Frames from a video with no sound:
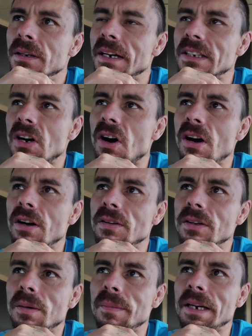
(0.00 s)
It's
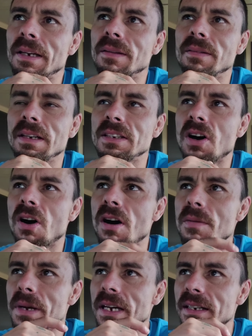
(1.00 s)
hard, you know Man, It's
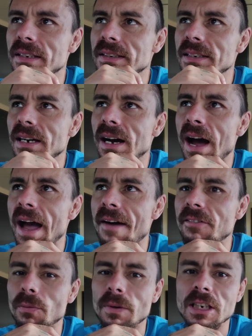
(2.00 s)
hard because I
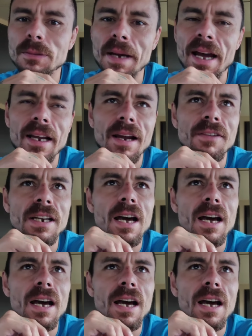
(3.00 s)
have to reach back every